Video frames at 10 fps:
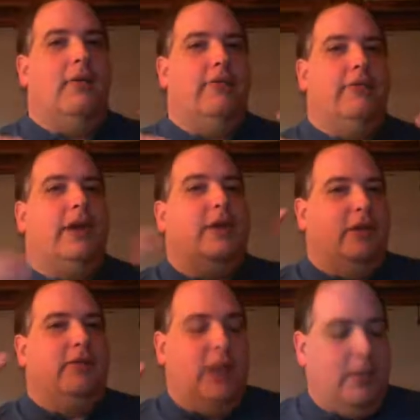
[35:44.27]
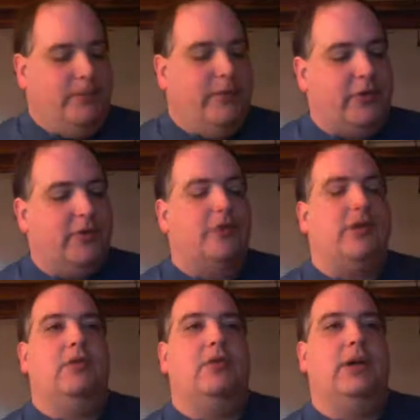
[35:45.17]
the next level up. This is
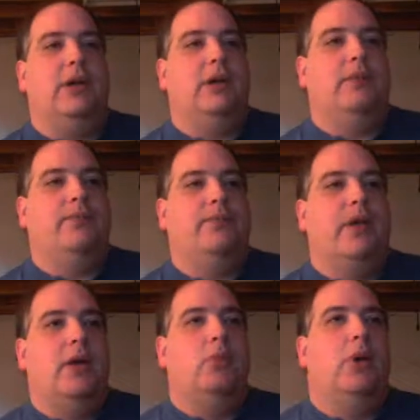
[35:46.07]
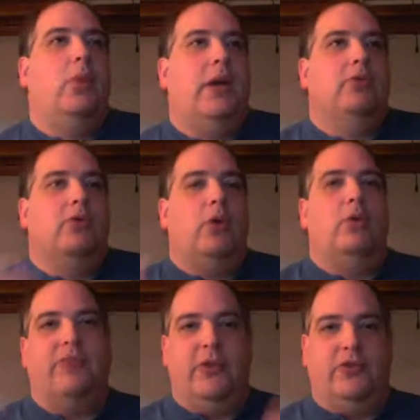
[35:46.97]
essentially what we wrote
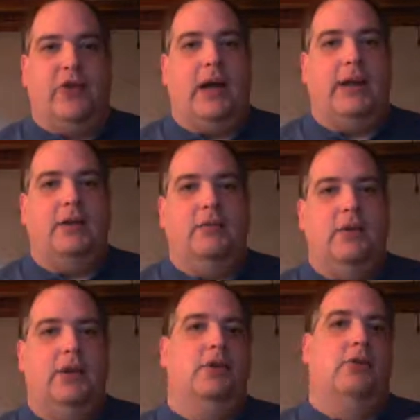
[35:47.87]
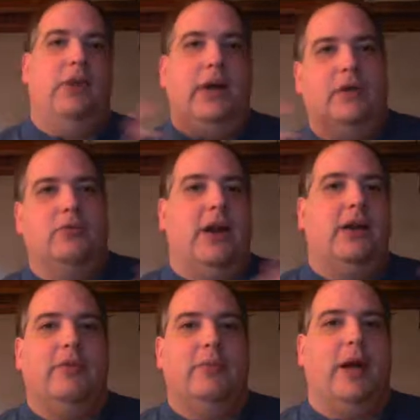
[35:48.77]
for socket, reading and writing
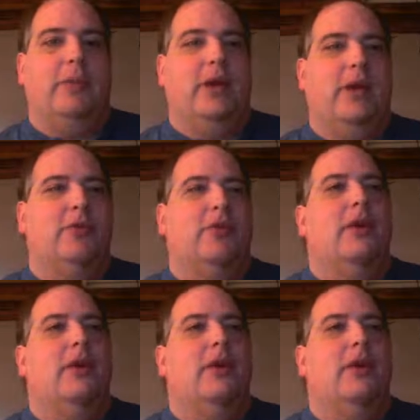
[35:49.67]
from pipelines.